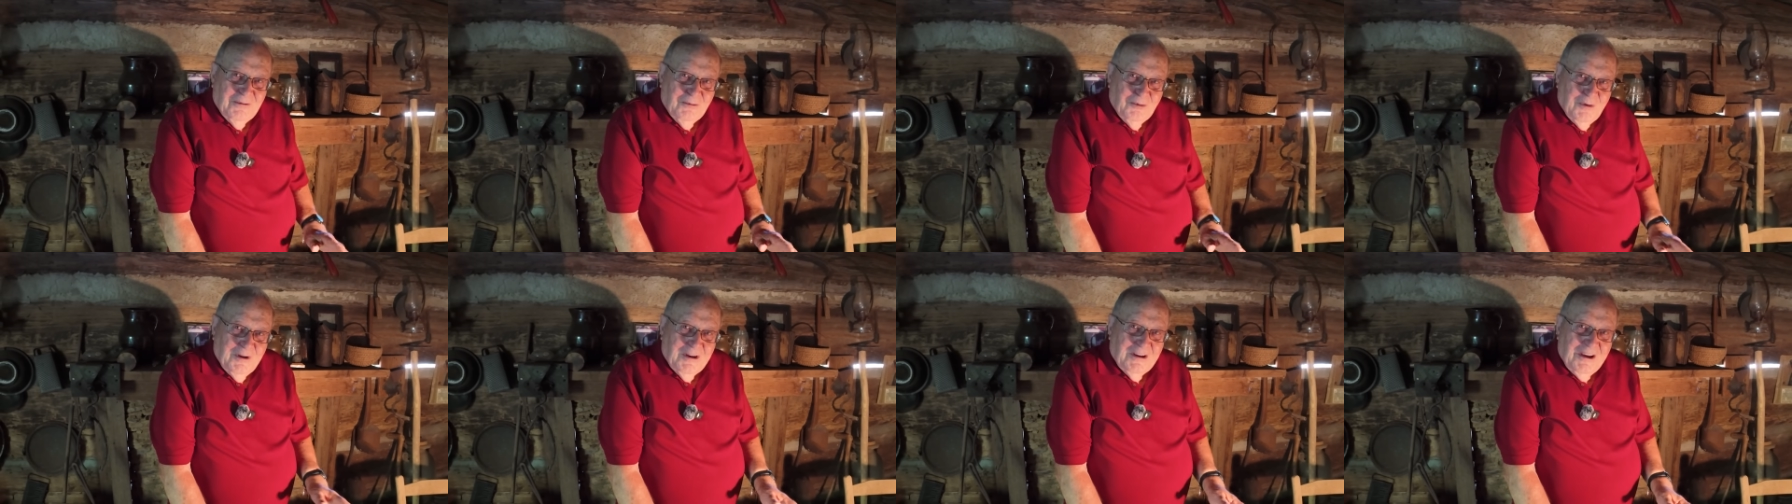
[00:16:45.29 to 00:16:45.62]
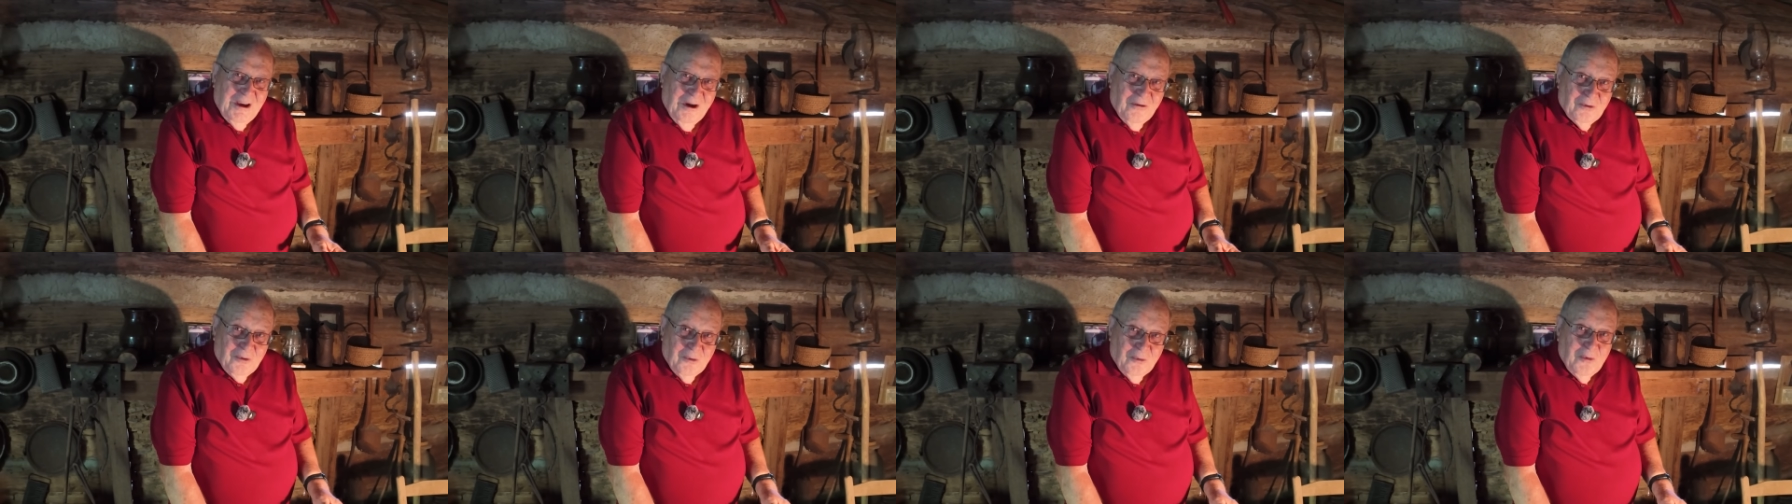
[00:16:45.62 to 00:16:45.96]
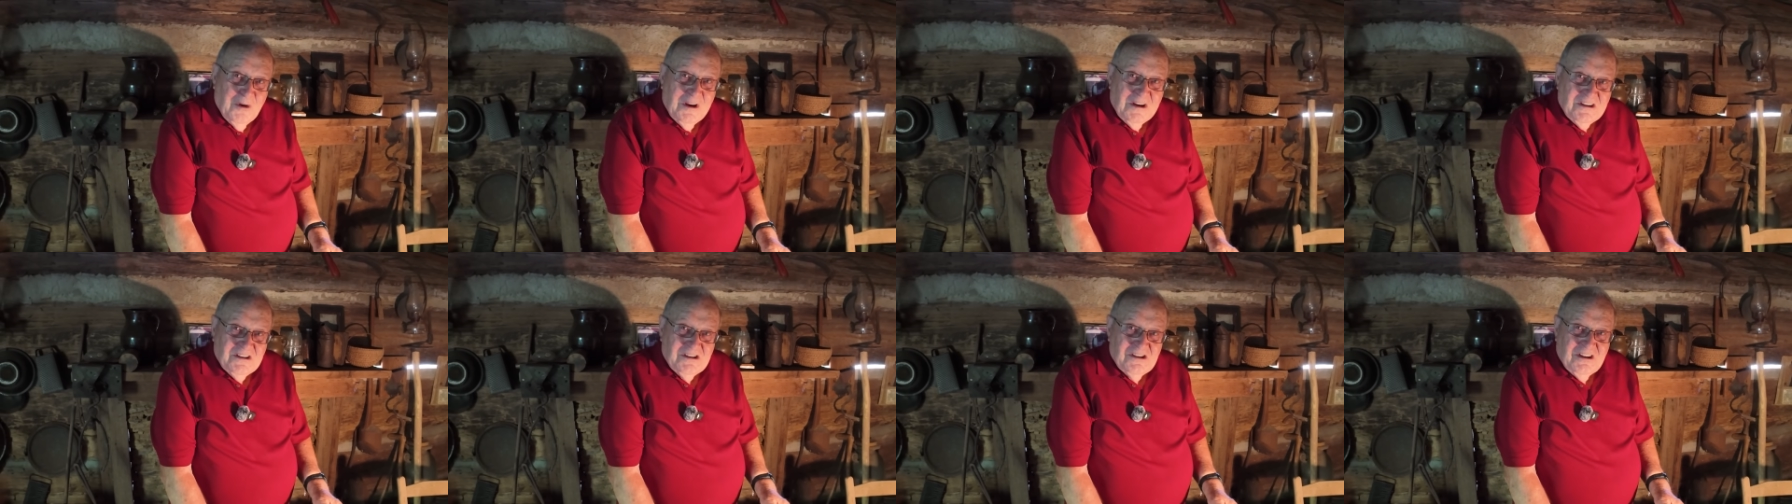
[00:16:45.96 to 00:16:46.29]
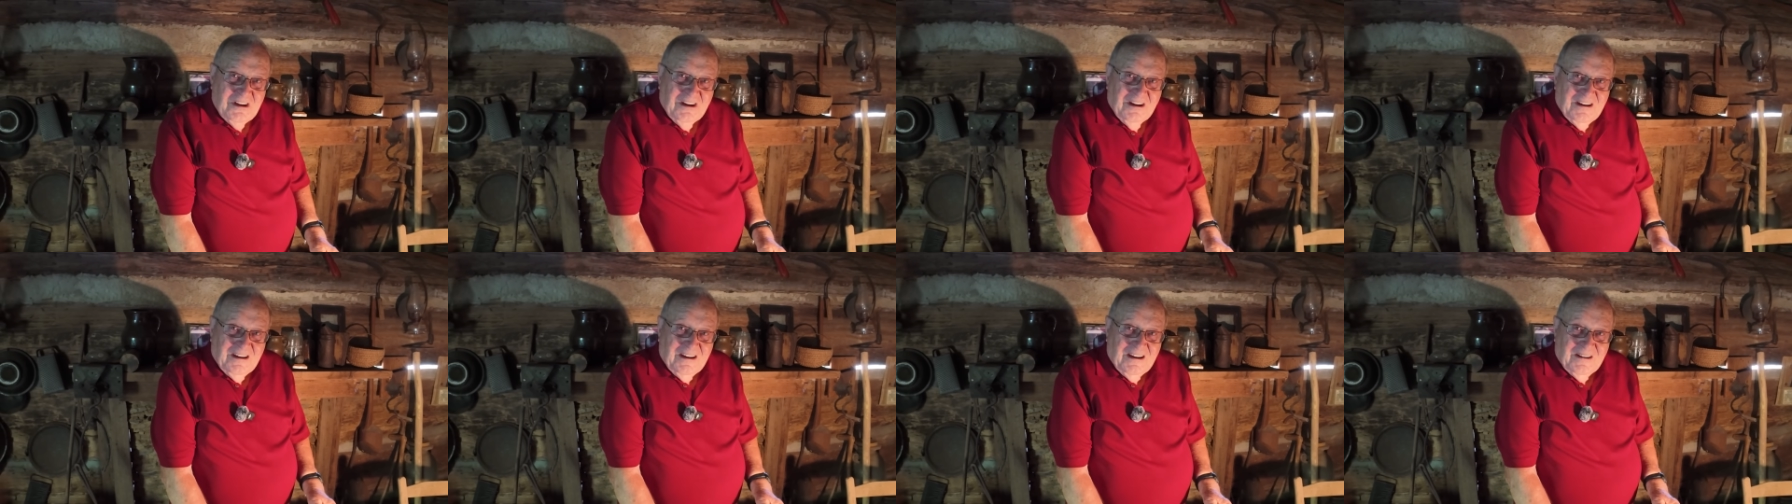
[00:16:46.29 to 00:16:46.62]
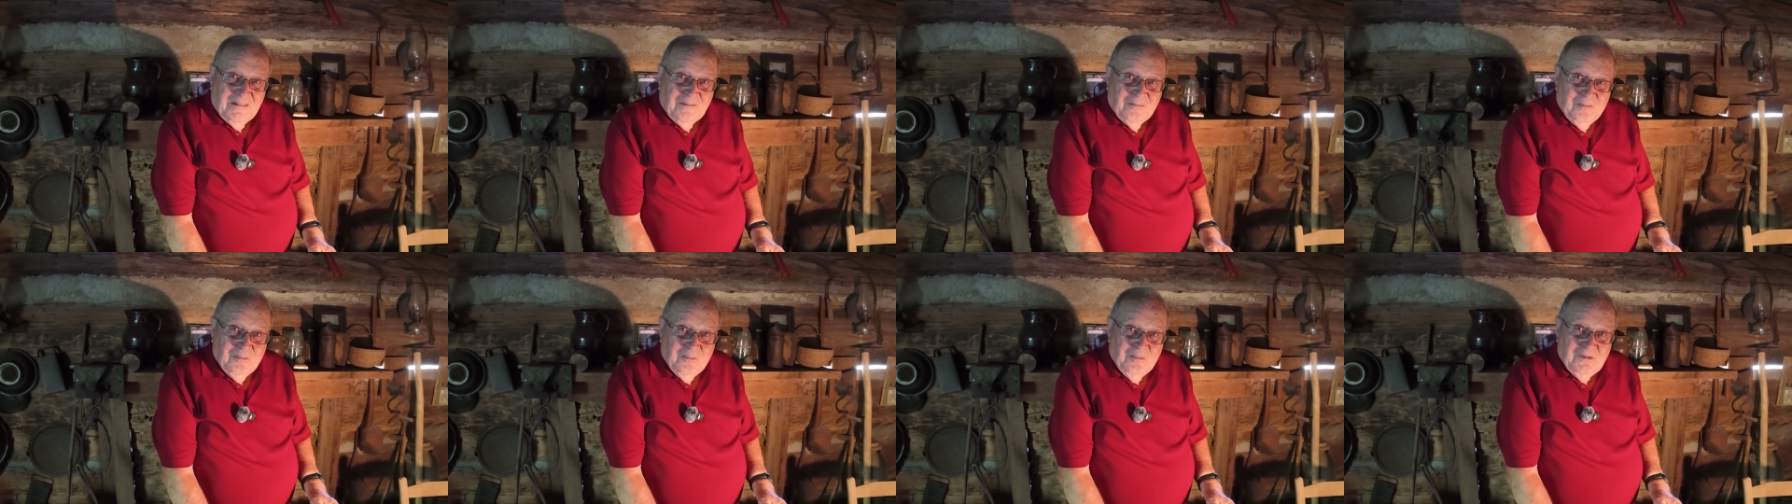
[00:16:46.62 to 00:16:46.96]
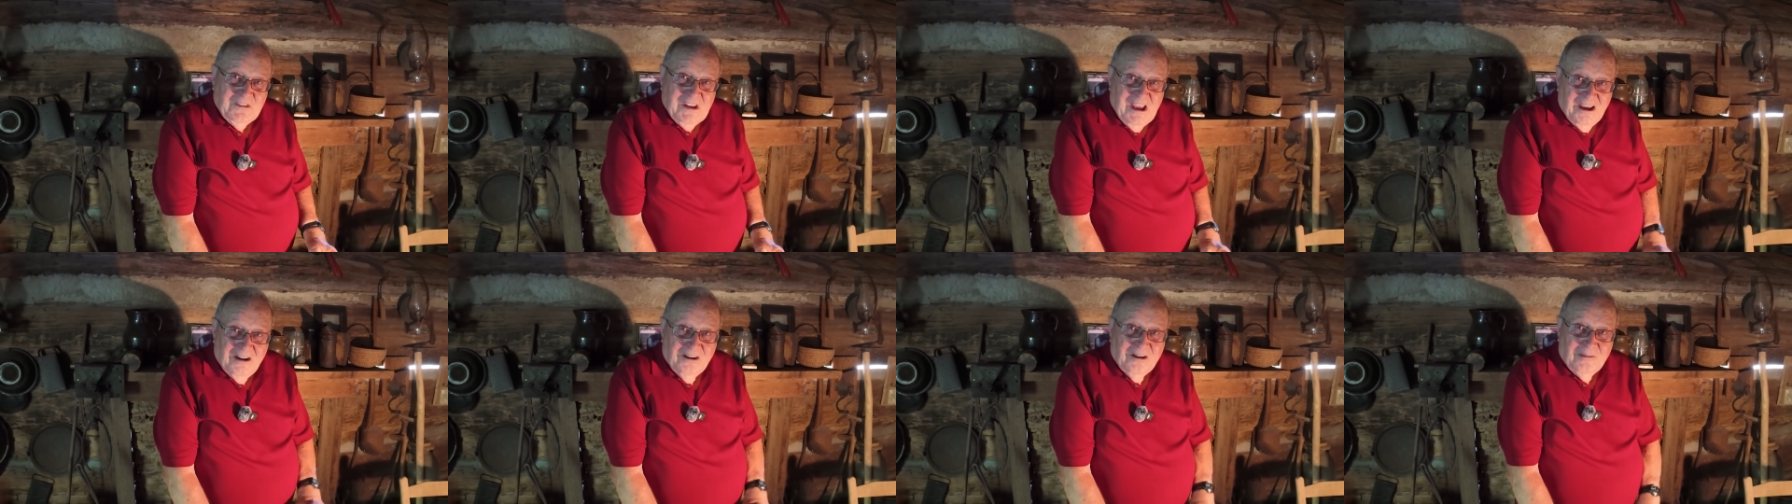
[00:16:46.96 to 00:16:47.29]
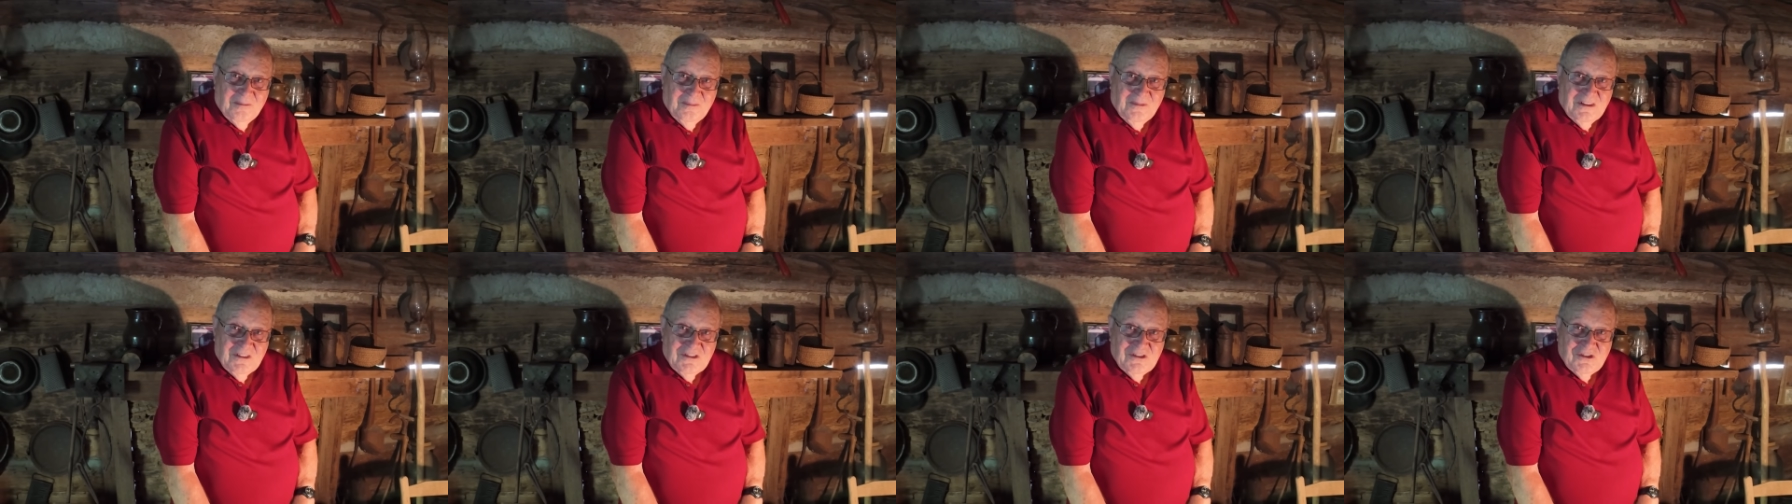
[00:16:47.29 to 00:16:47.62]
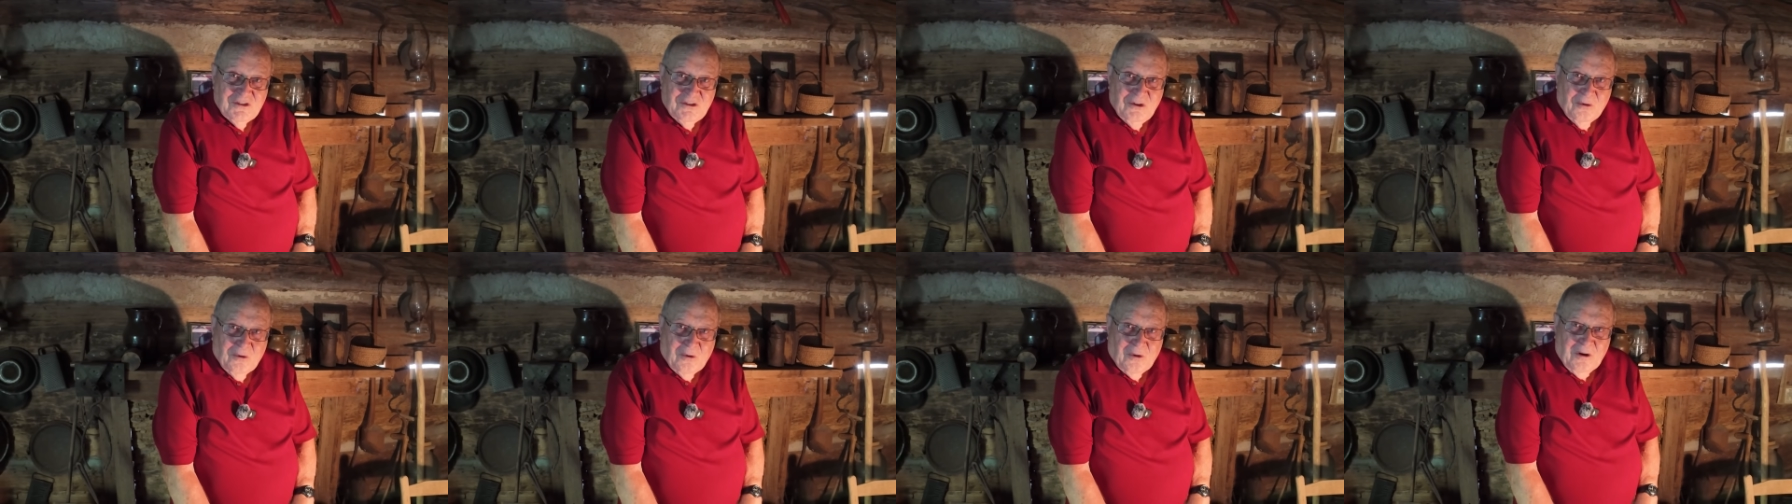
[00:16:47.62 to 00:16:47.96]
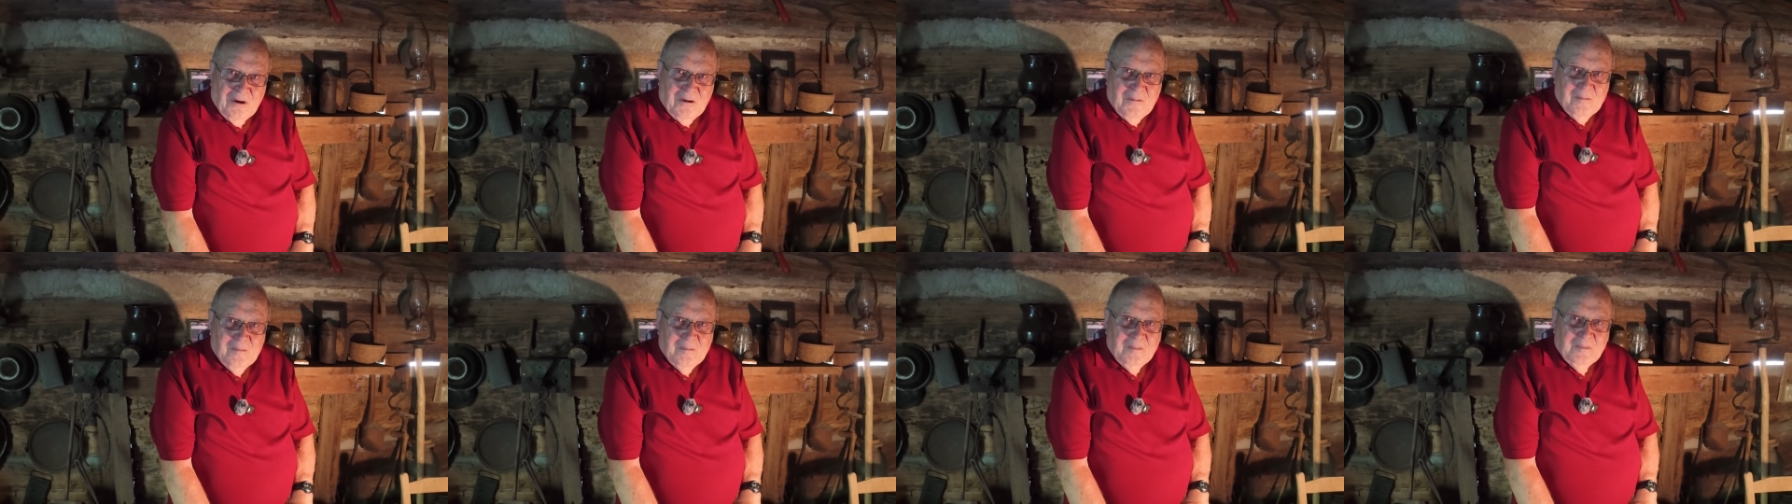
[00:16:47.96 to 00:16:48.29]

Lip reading: we'd go to Winston and tell them this story.